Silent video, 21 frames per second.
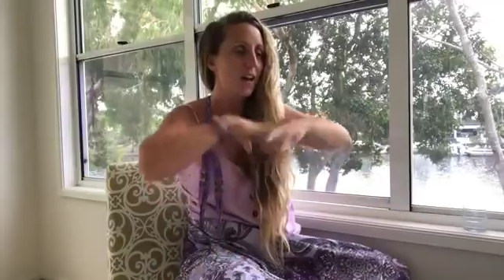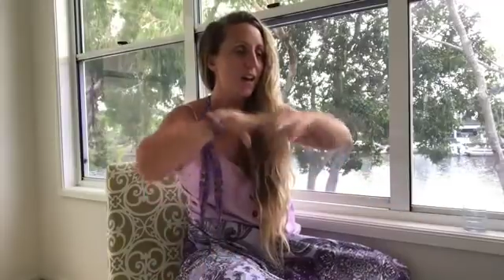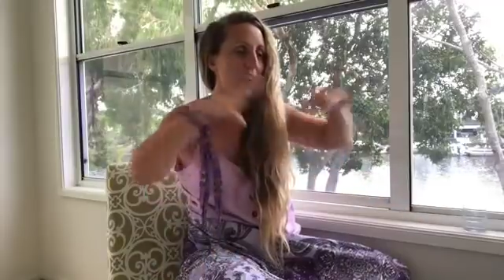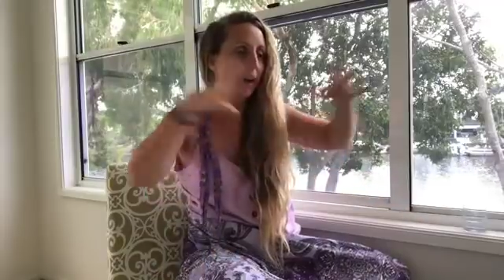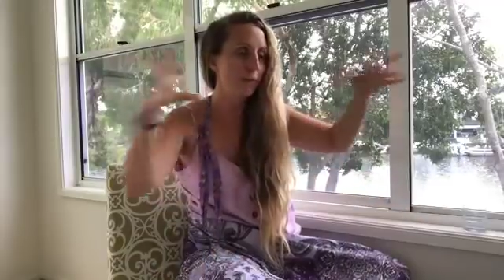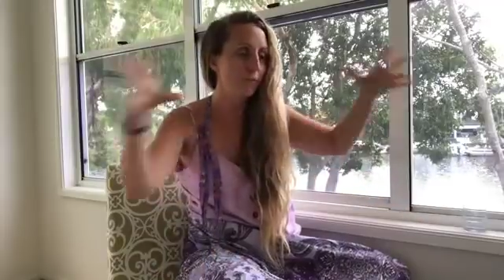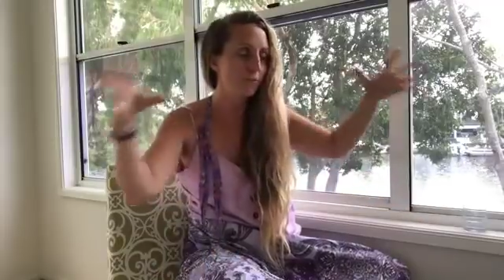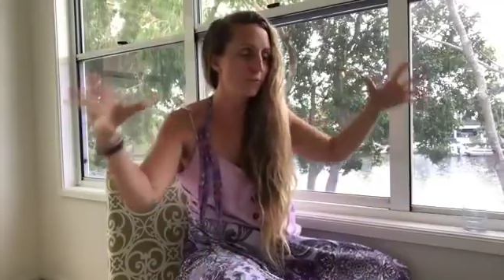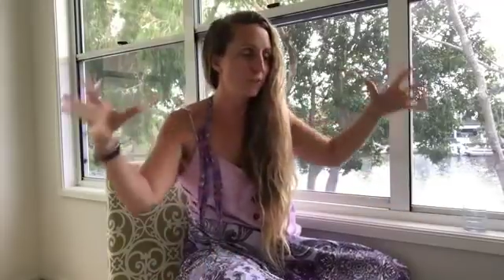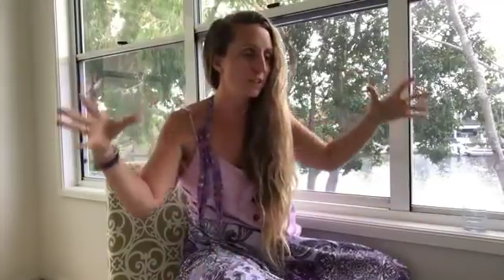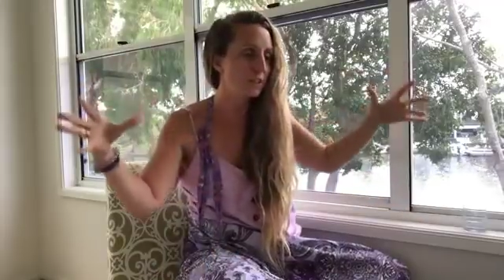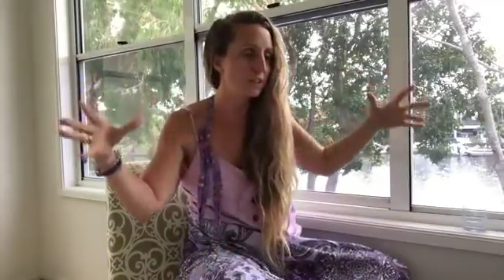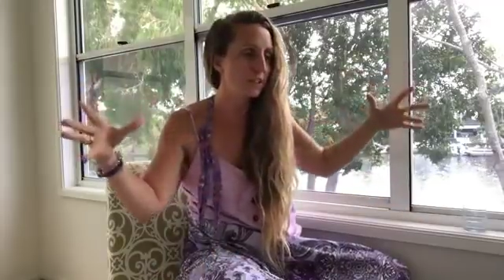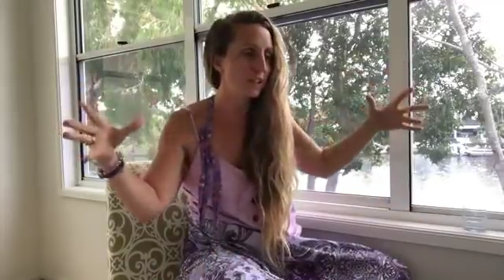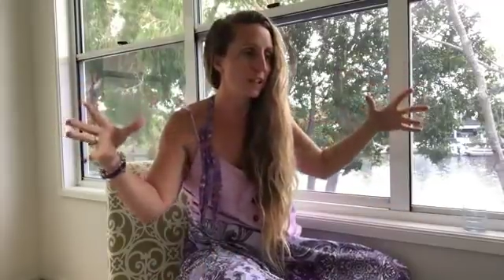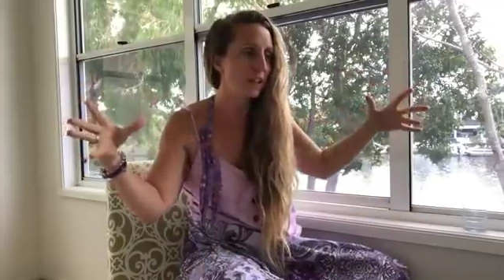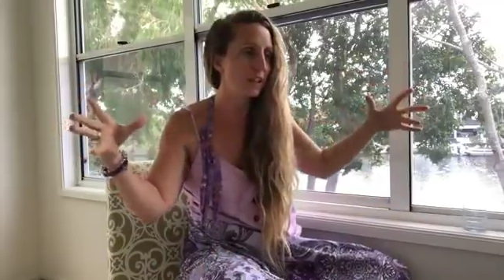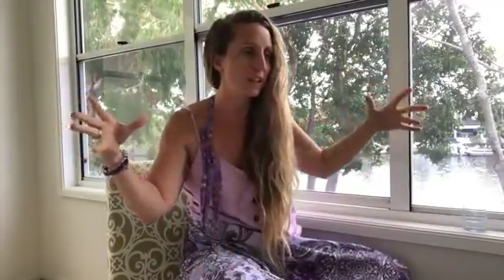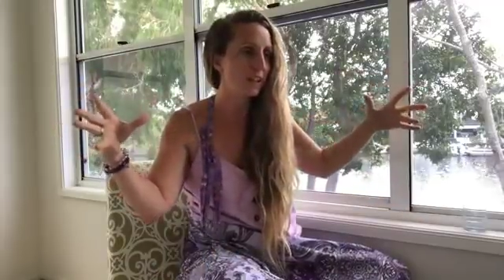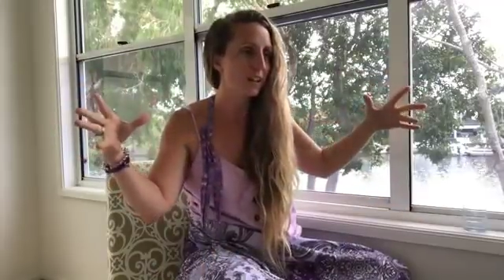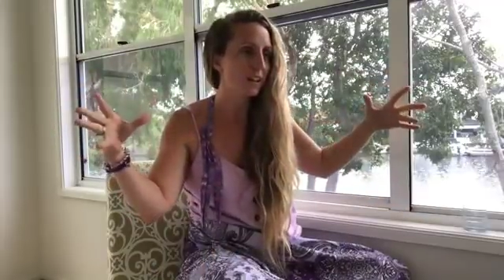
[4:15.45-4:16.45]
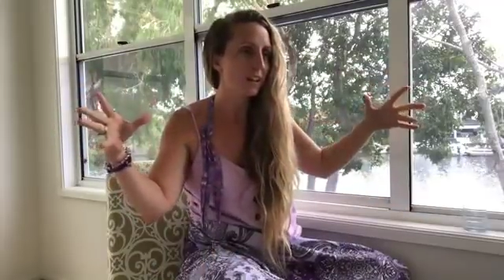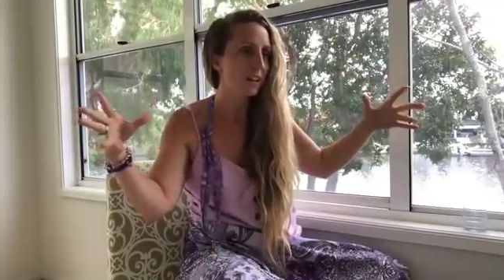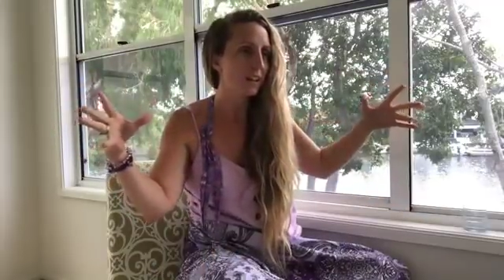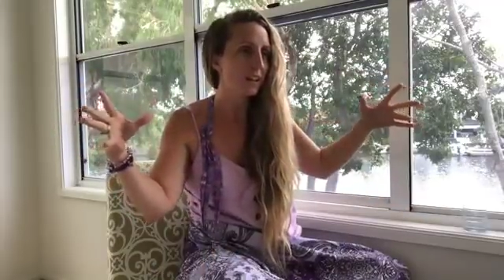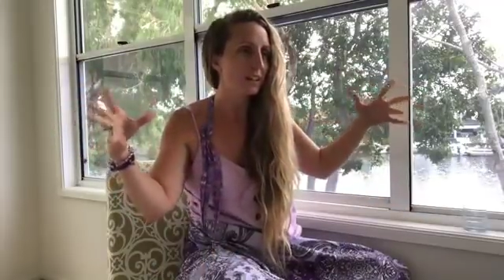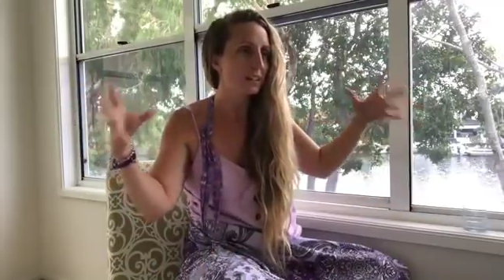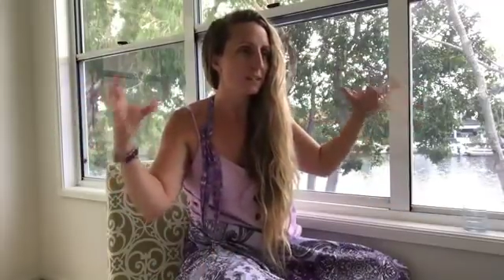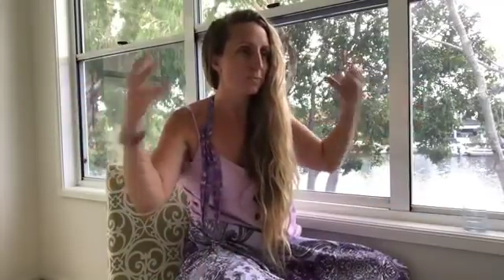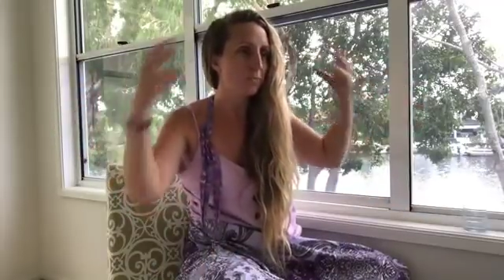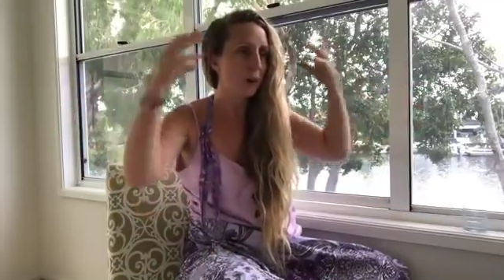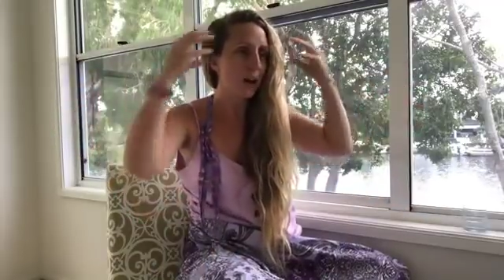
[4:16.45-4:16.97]
everything
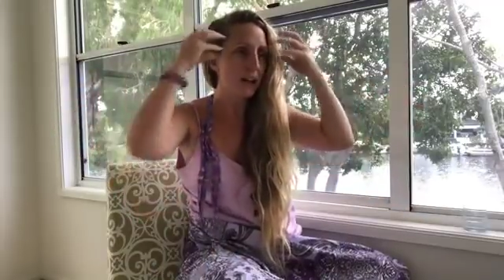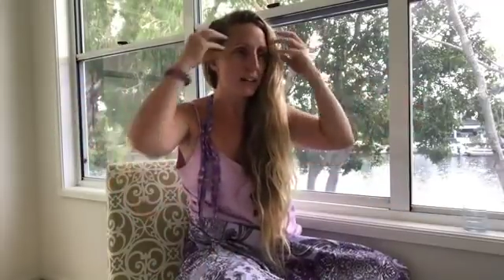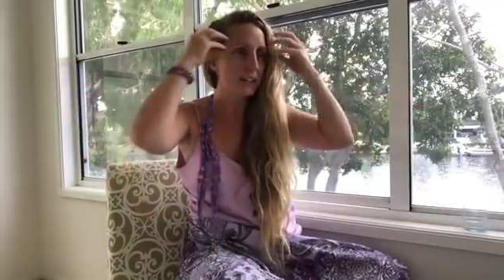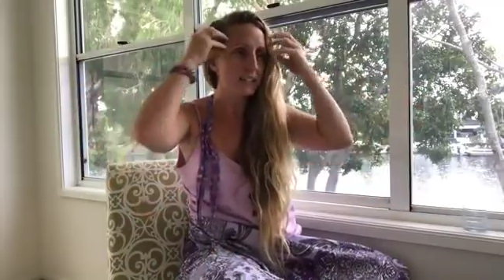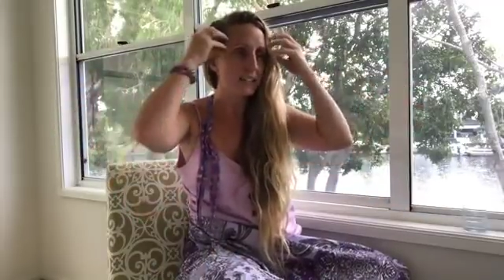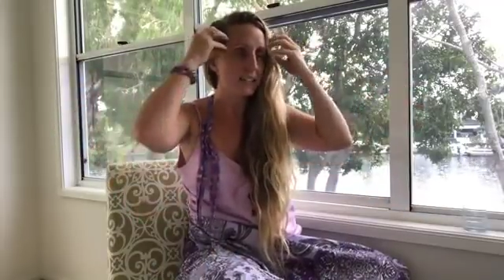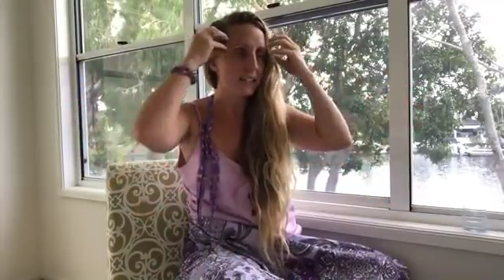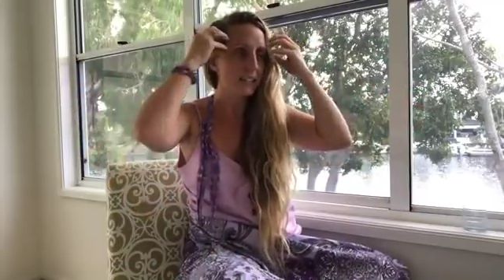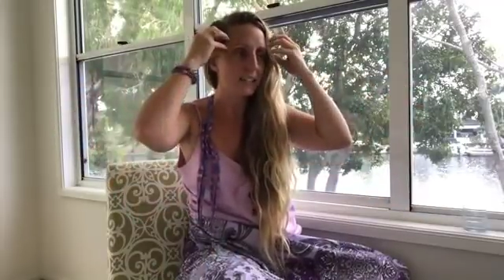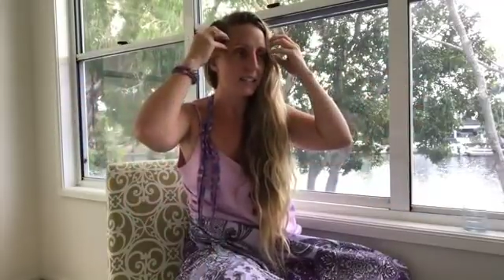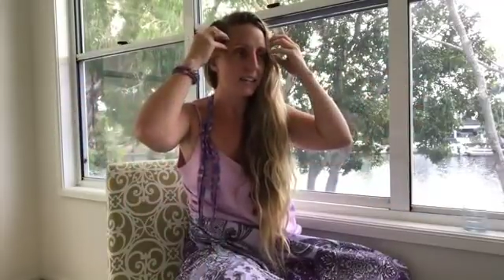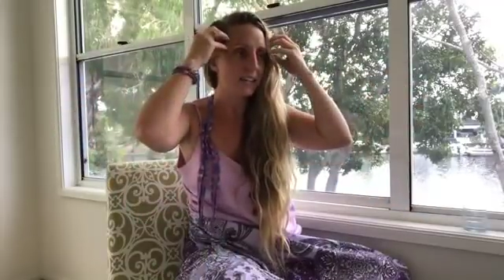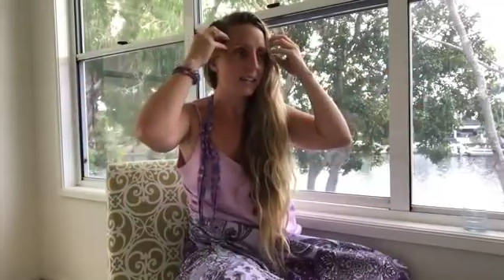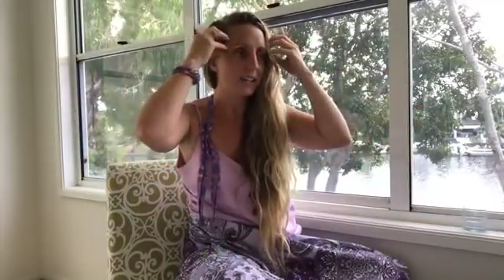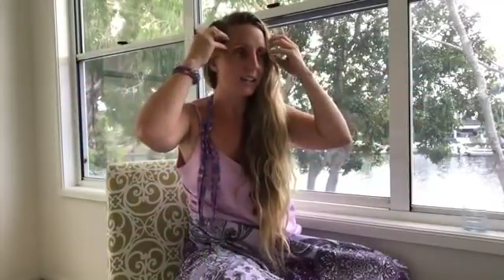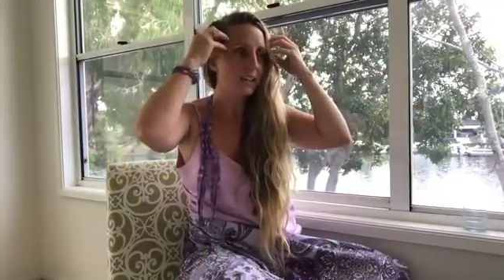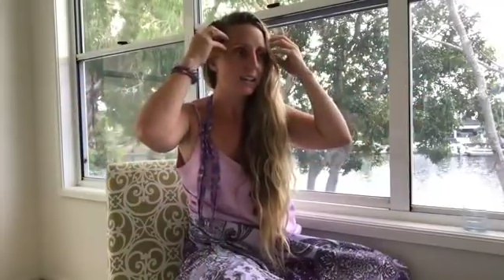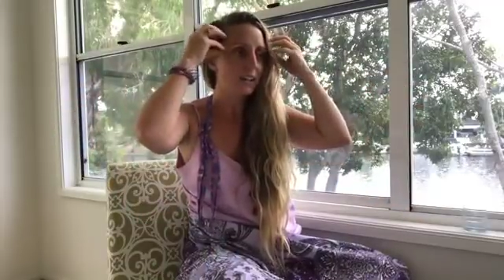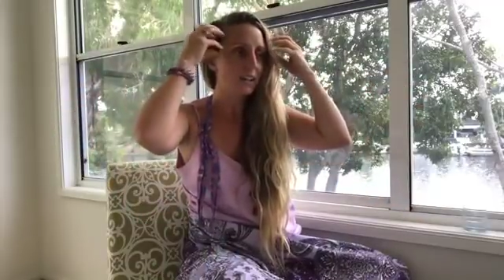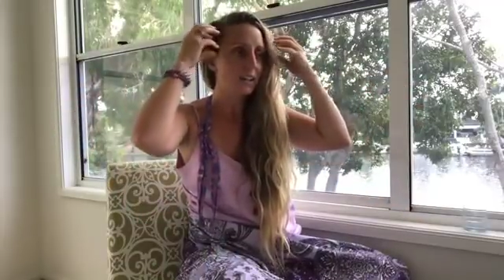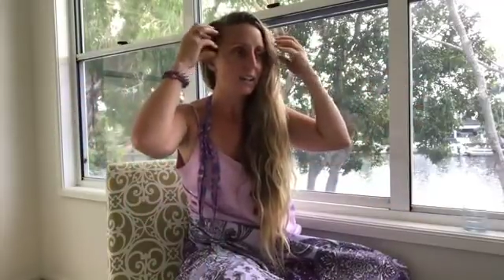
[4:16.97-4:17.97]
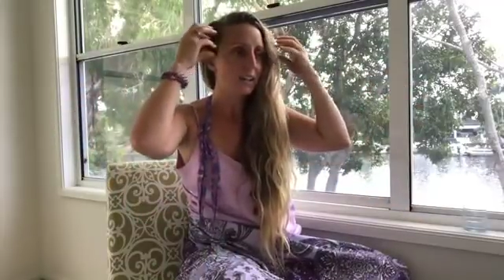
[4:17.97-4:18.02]
is practically,